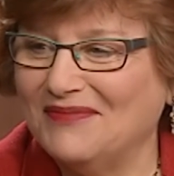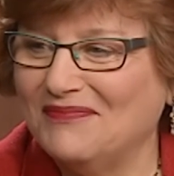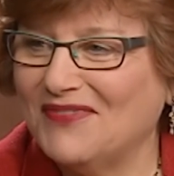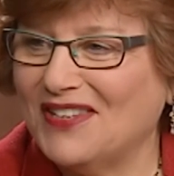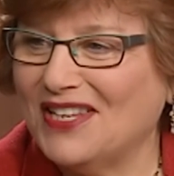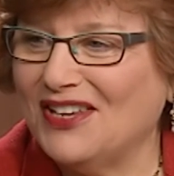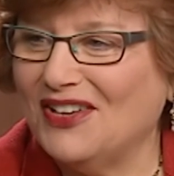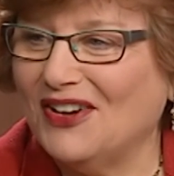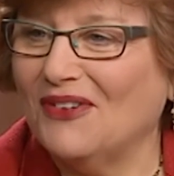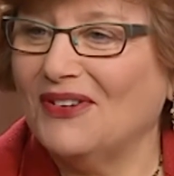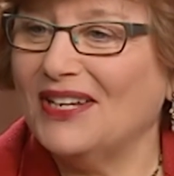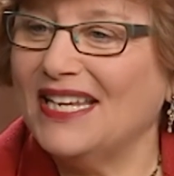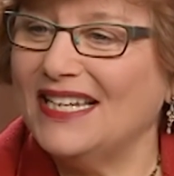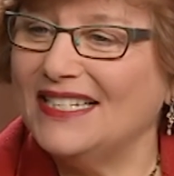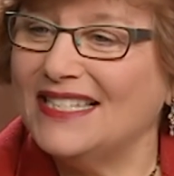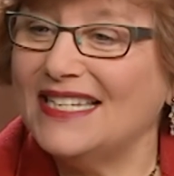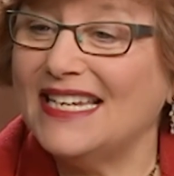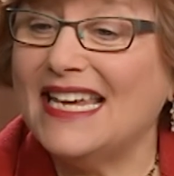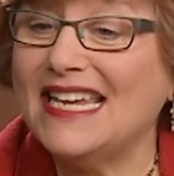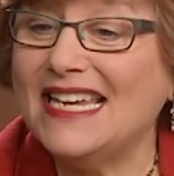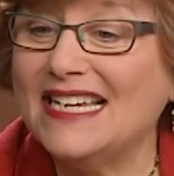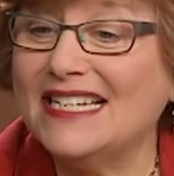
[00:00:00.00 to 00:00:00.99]

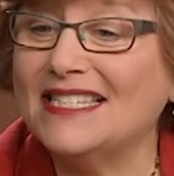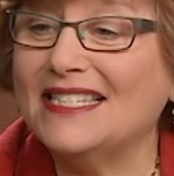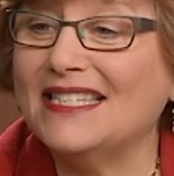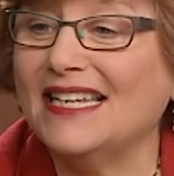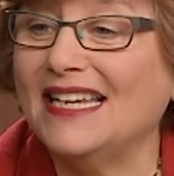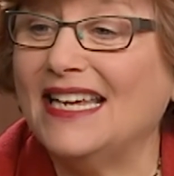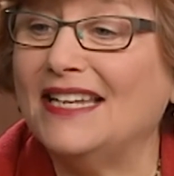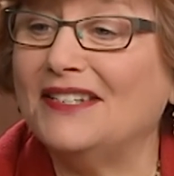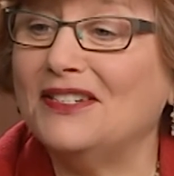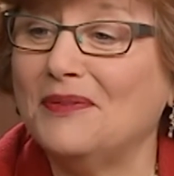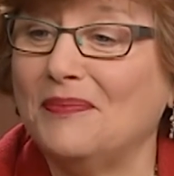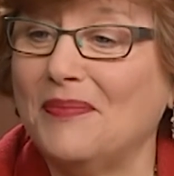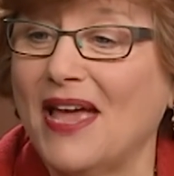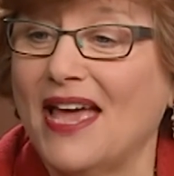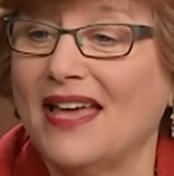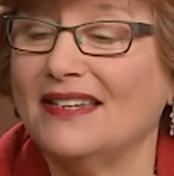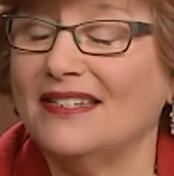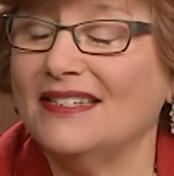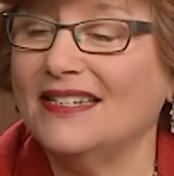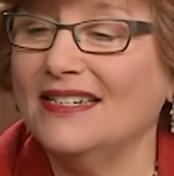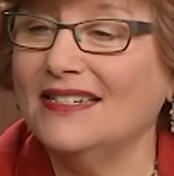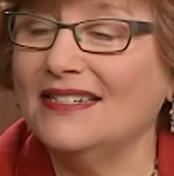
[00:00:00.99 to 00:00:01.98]
he is
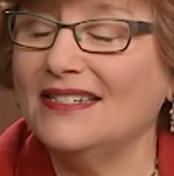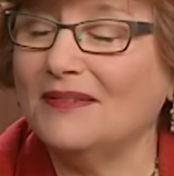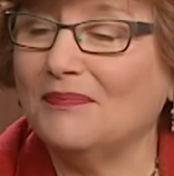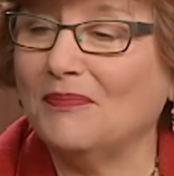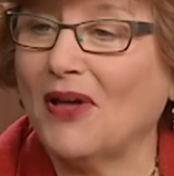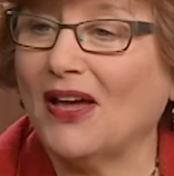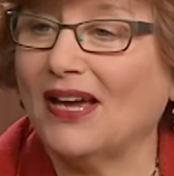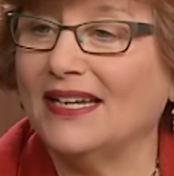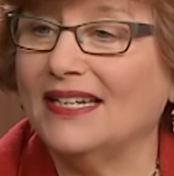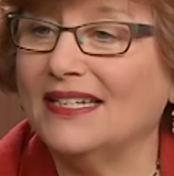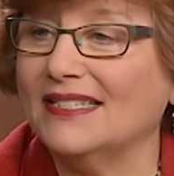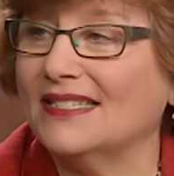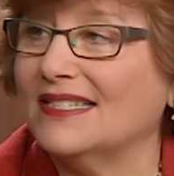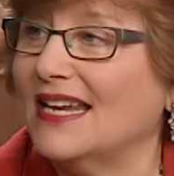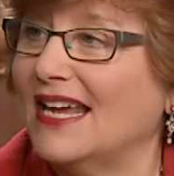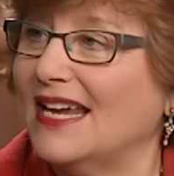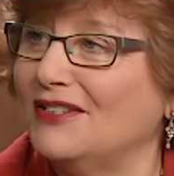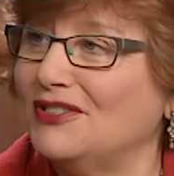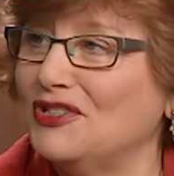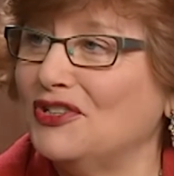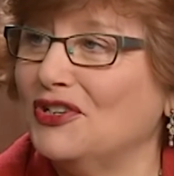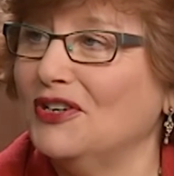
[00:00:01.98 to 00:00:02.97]
independent by his
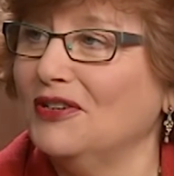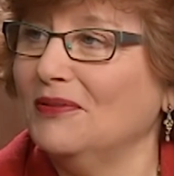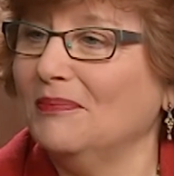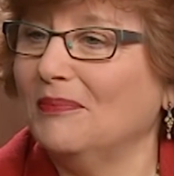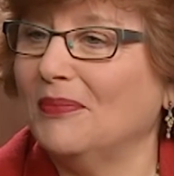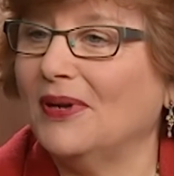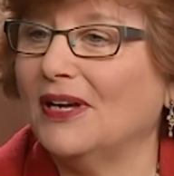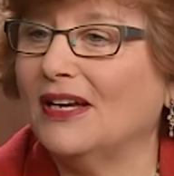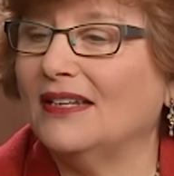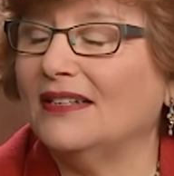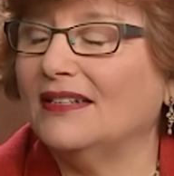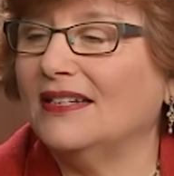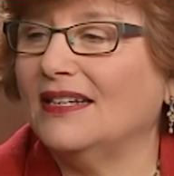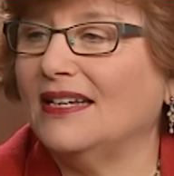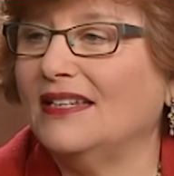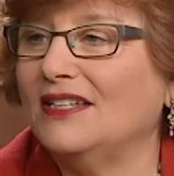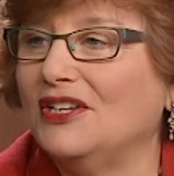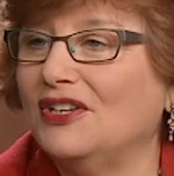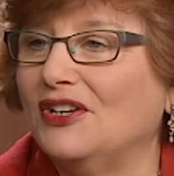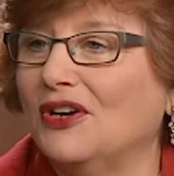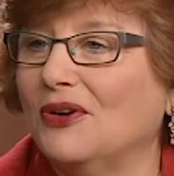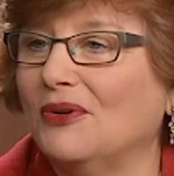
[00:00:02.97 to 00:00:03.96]
nature, but
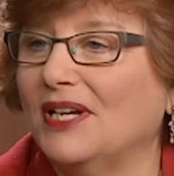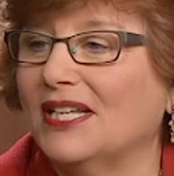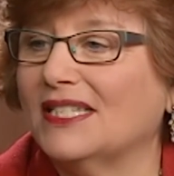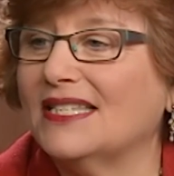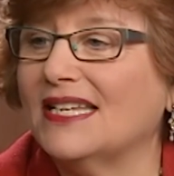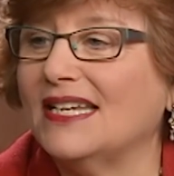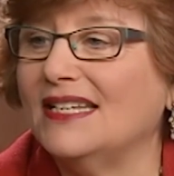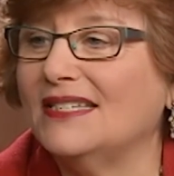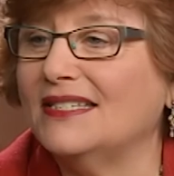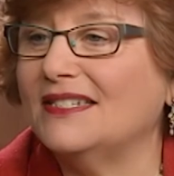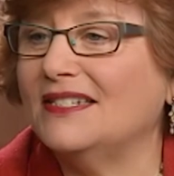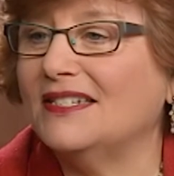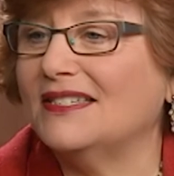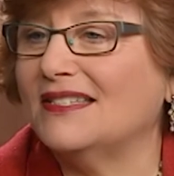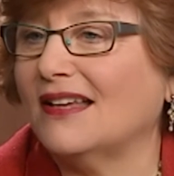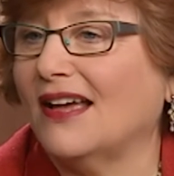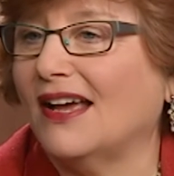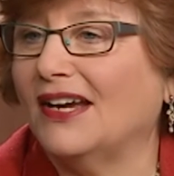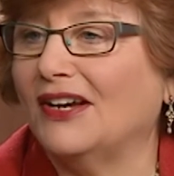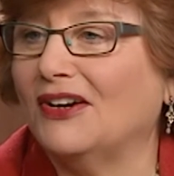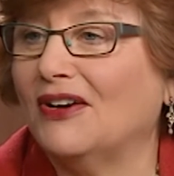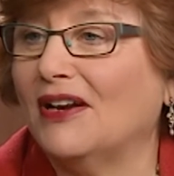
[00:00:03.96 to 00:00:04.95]
it's his
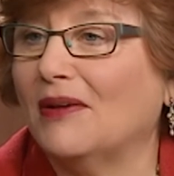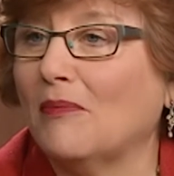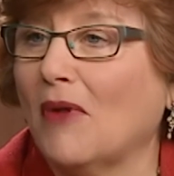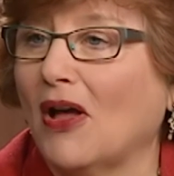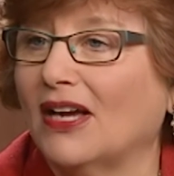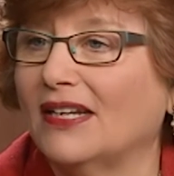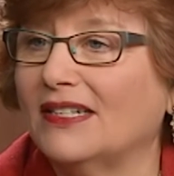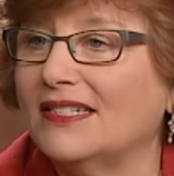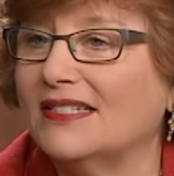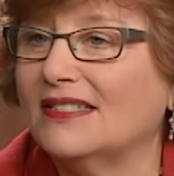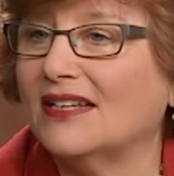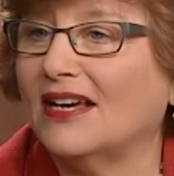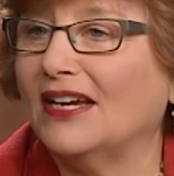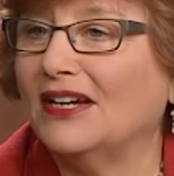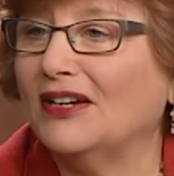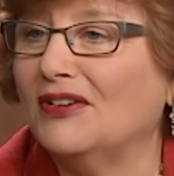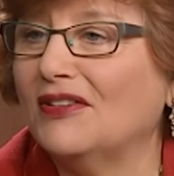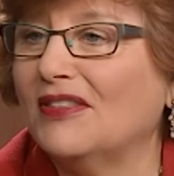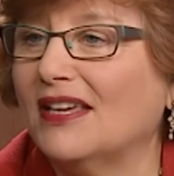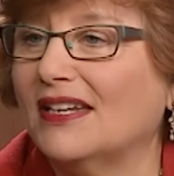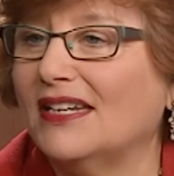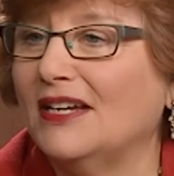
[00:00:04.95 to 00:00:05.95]
desire and my
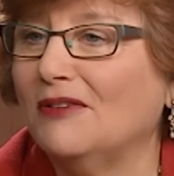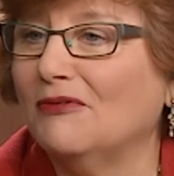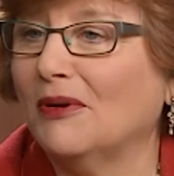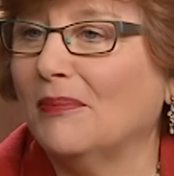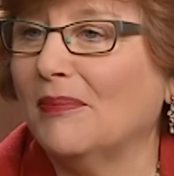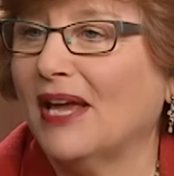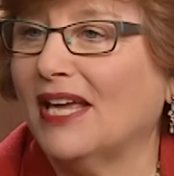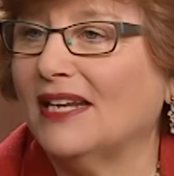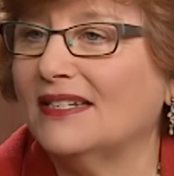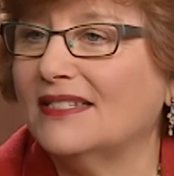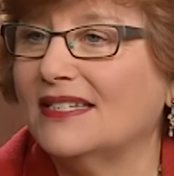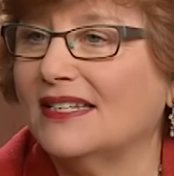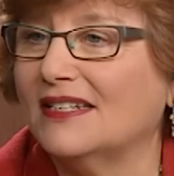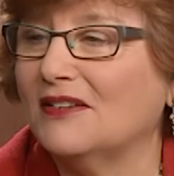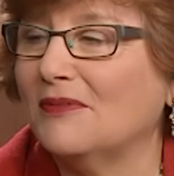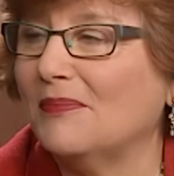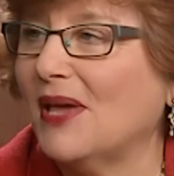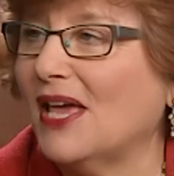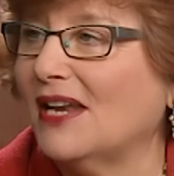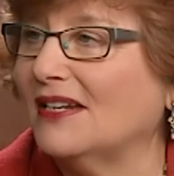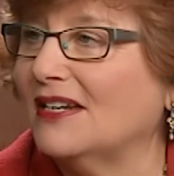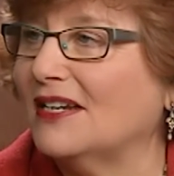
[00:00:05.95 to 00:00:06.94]
desire that he remain as
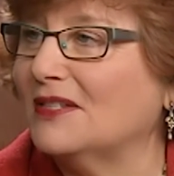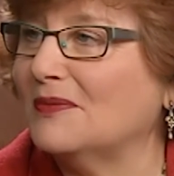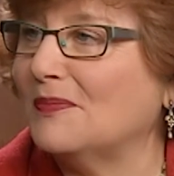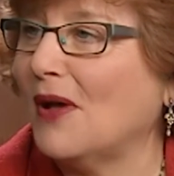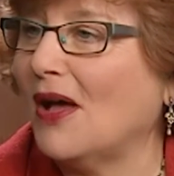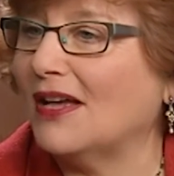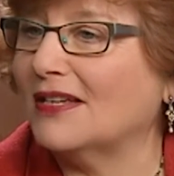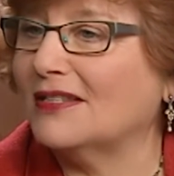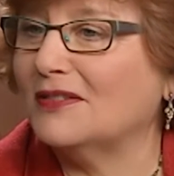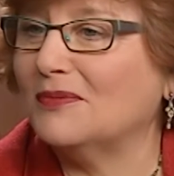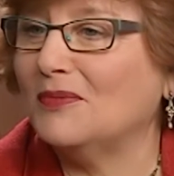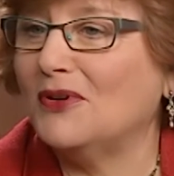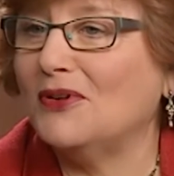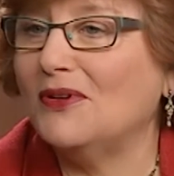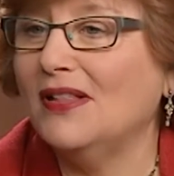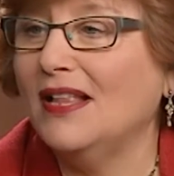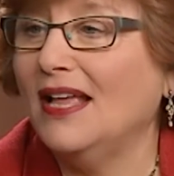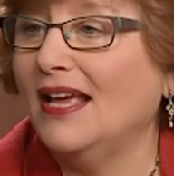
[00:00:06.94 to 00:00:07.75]
independent as possible,